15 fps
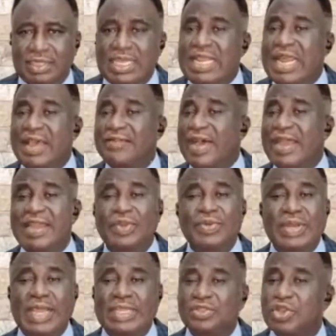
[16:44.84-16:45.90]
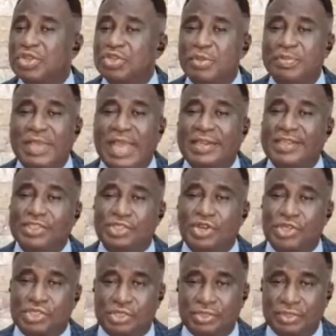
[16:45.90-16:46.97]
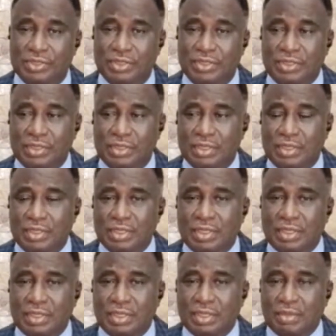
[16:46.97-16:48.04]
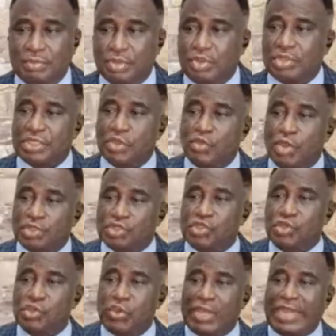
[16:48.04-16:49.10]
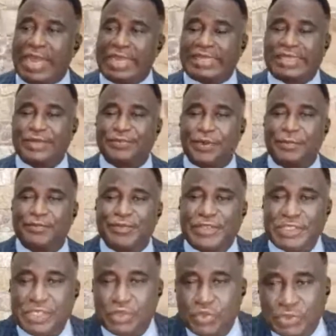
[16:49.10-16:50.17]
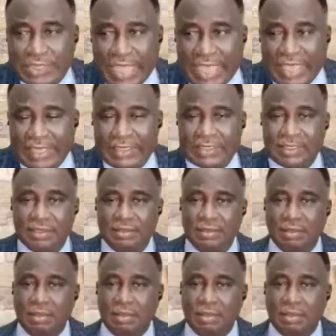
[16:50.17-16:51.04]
He never knew there's going to be a destruction because he was looking at it from physical side.